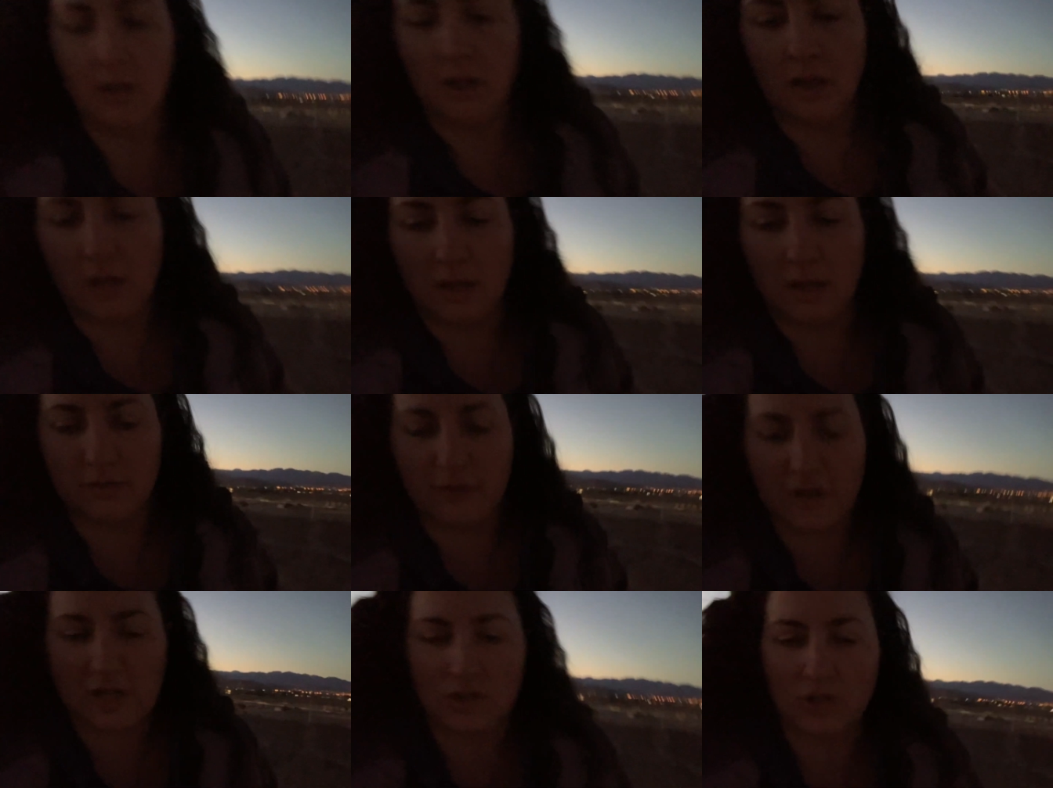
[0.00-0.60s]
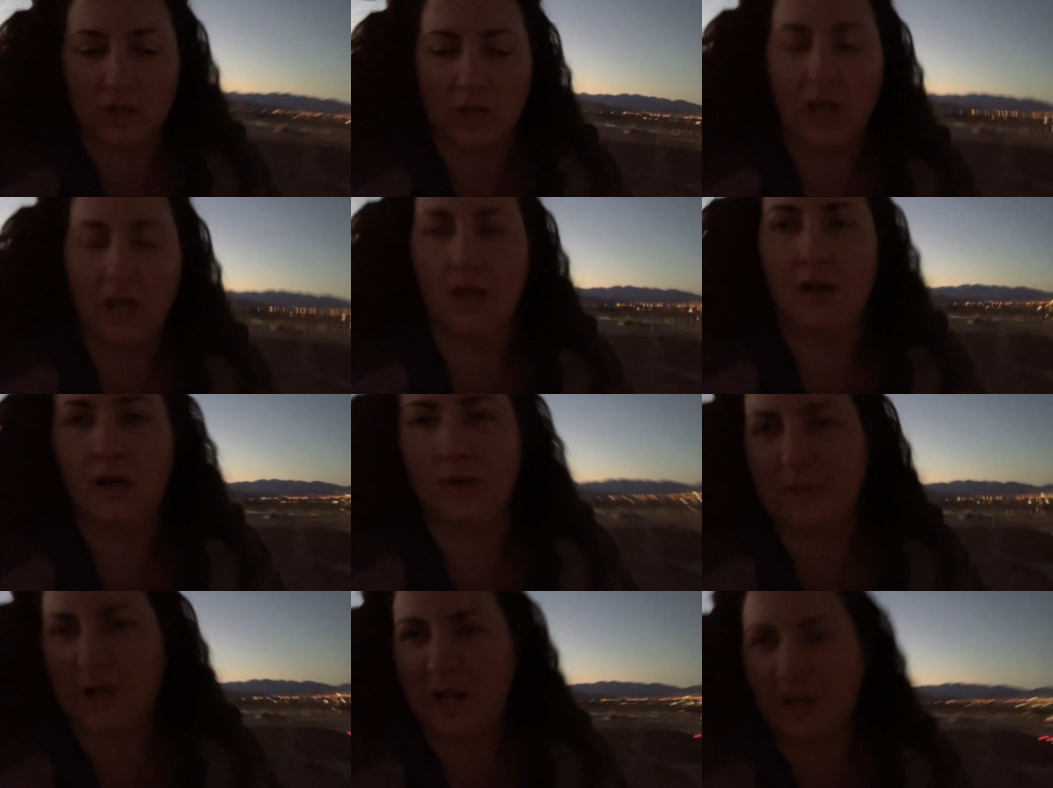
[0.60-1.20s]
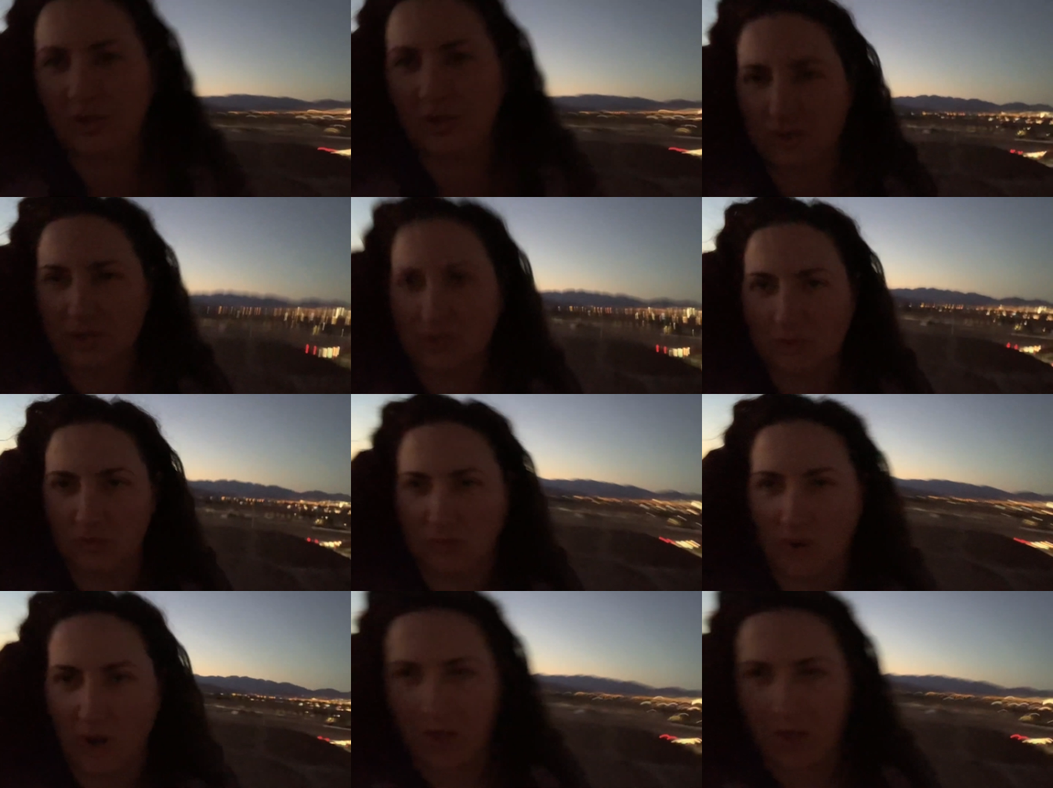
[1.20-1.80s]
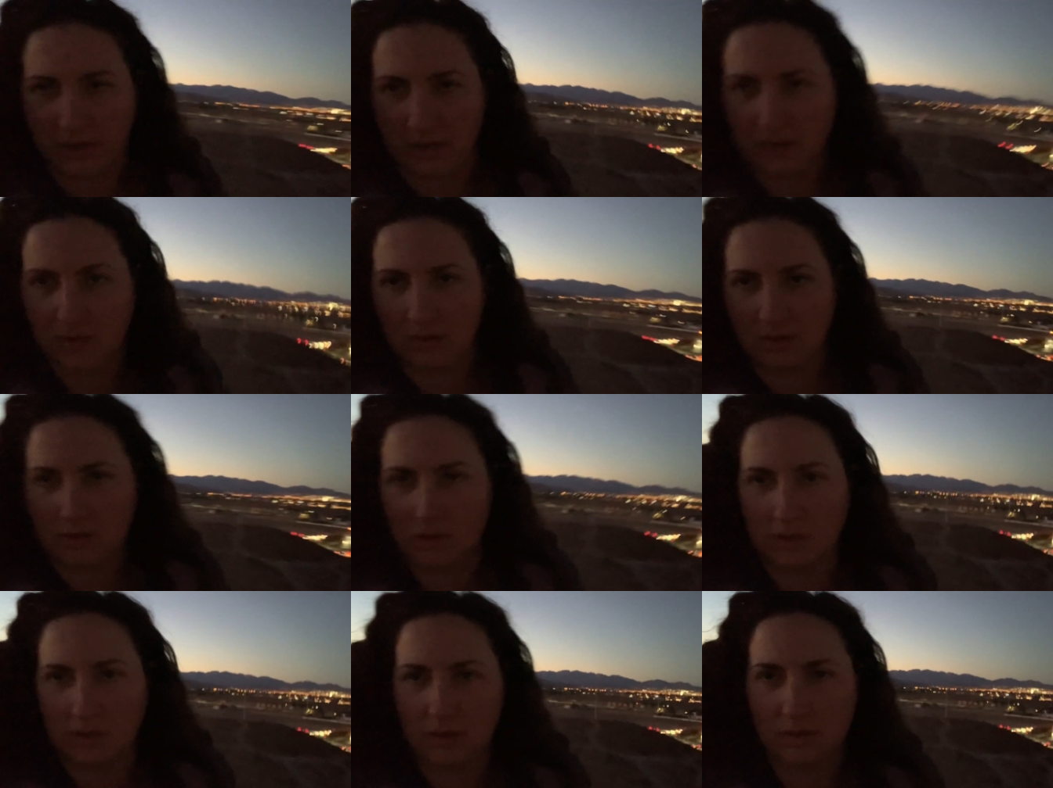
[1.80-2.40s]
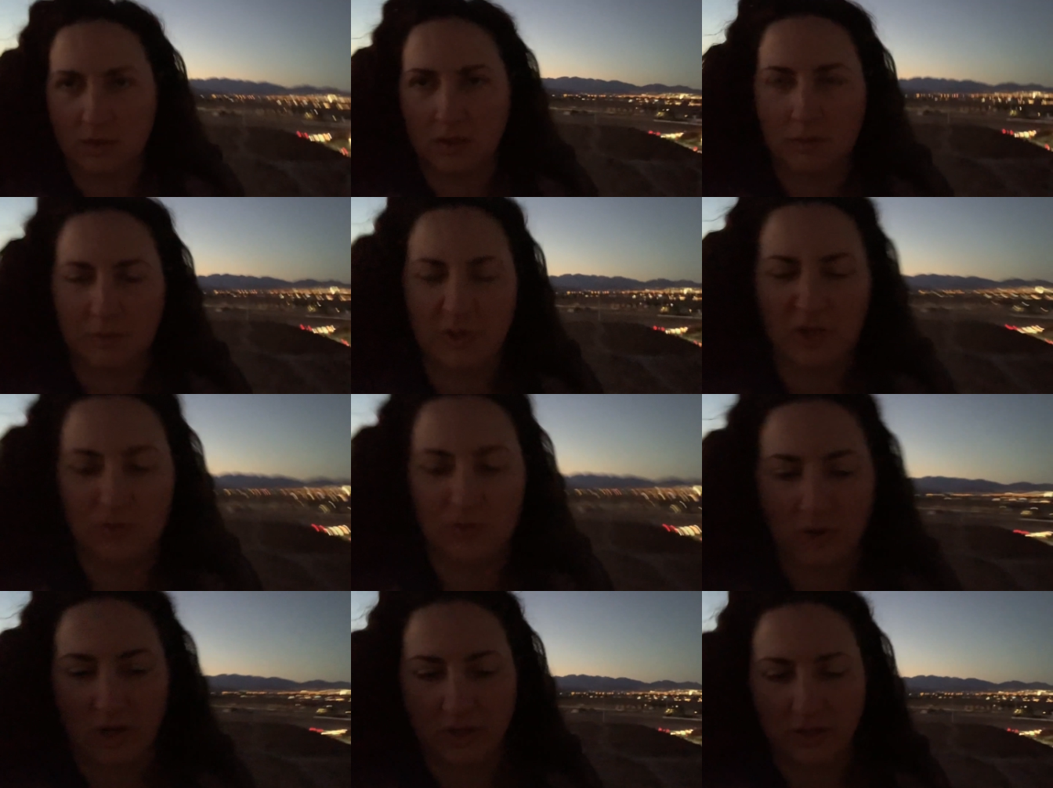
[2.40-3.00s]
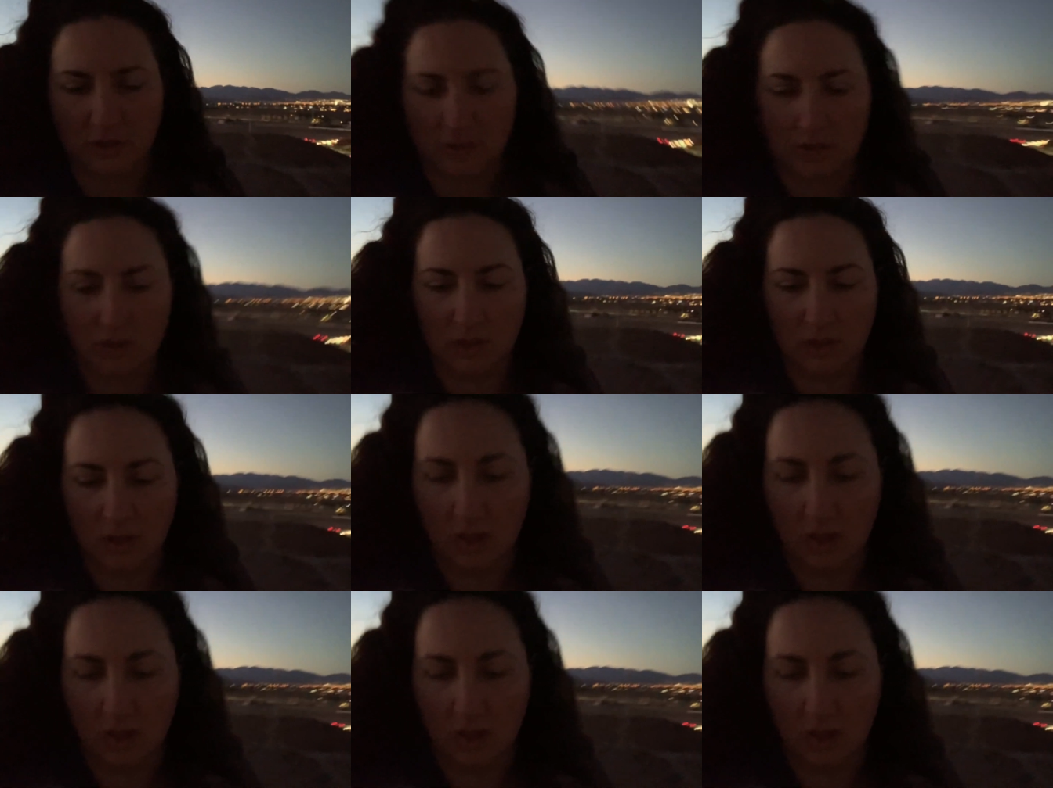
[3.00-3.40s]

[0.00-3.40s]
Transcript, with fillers: elevation gain. I mean, I used to run, used to be a runner.